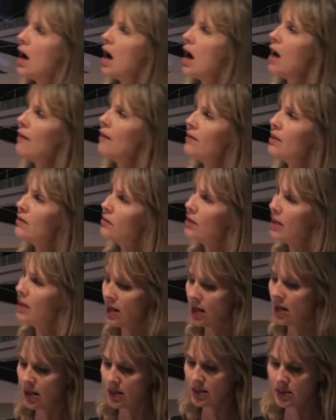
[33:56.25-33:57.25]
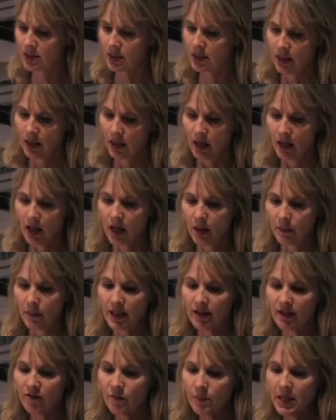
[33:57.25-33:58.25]
On the other hand,
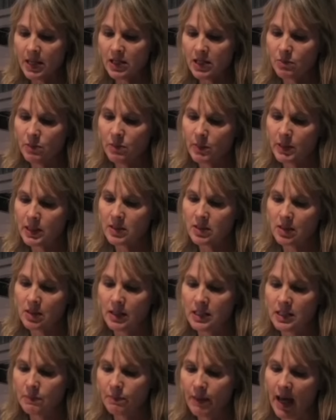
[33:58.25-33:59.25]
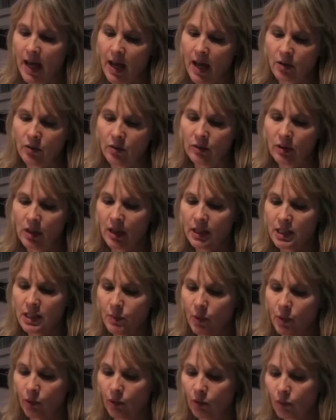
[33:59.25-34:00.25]
if pantomimic signs pattern like
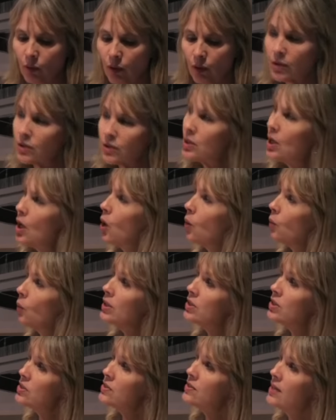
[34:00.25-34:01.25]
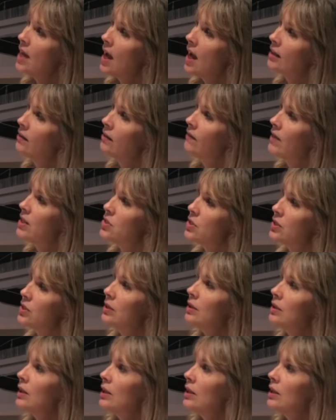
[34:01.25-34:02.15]
spoken words, we should see activation